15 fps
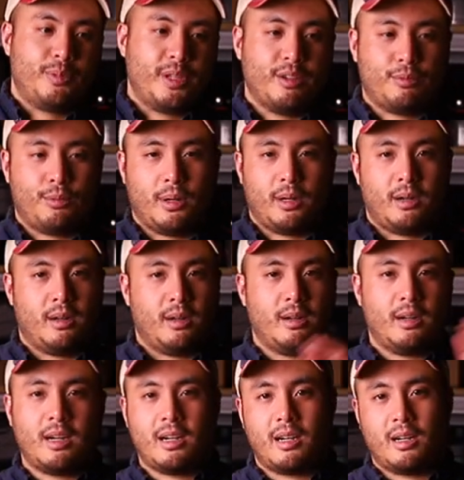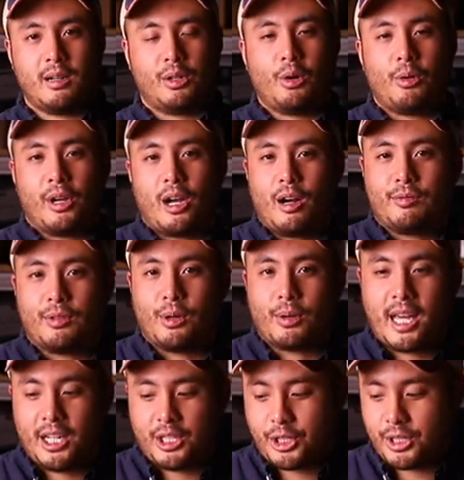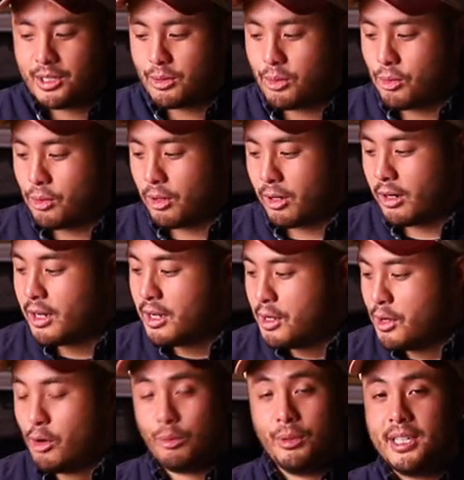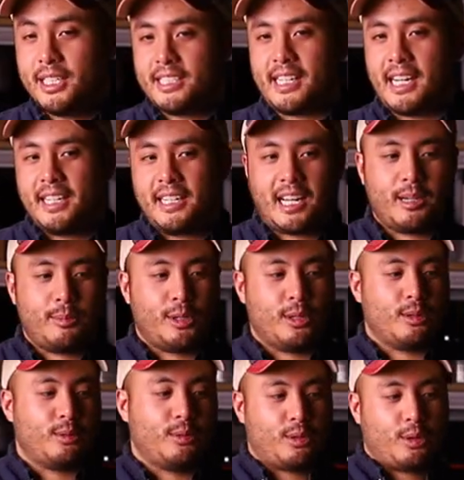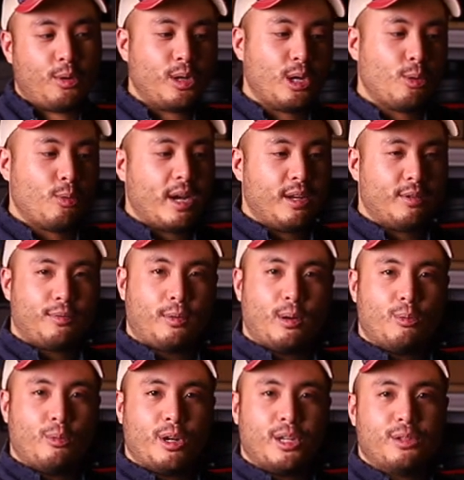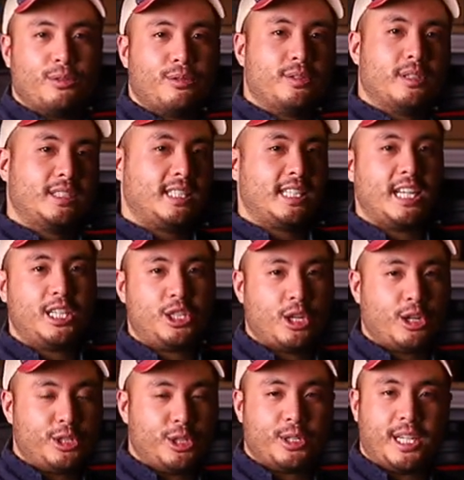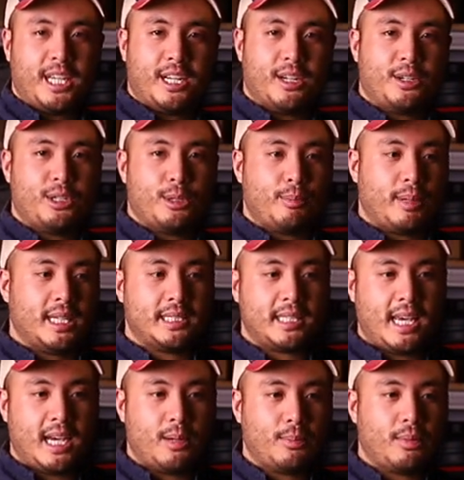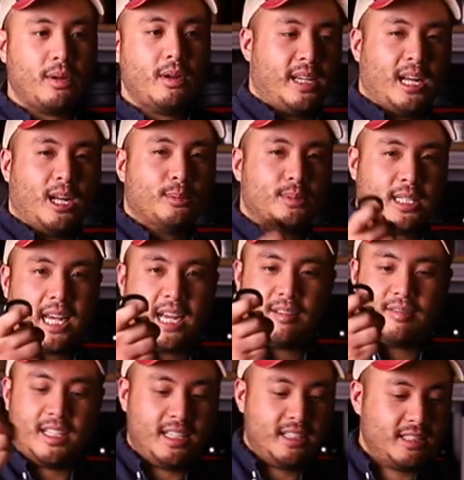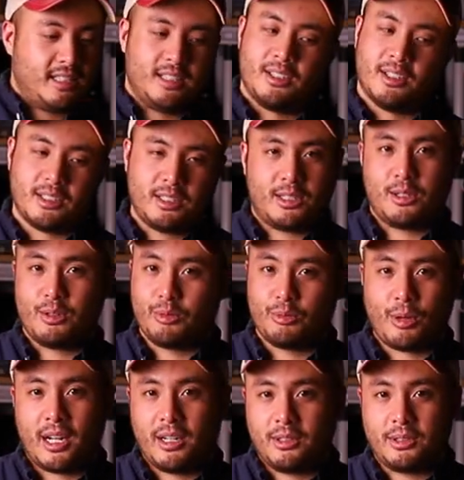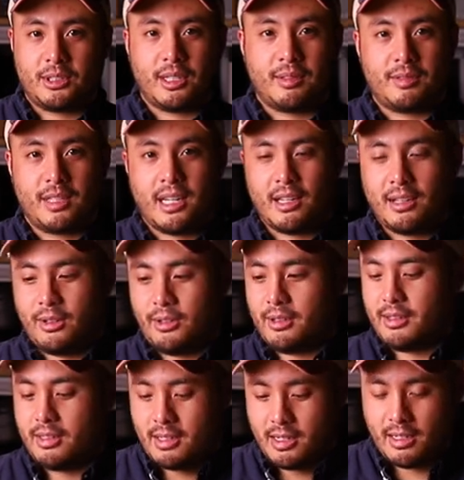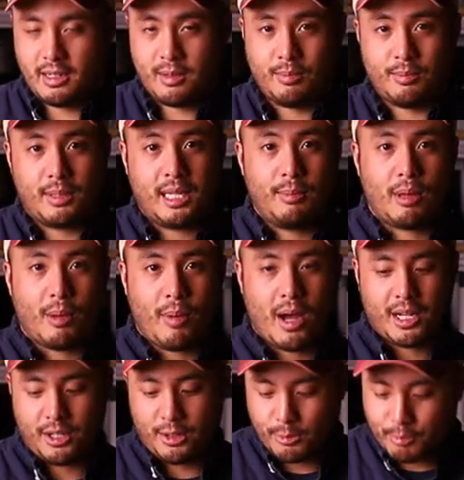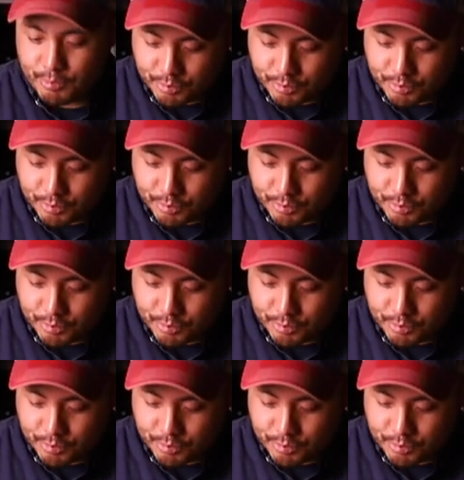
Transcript: if we're going off location, or really just anytime you're going away from where you've staged all your gear, your base camp. It helps to have these to just wrangle stuff together and keep them on you.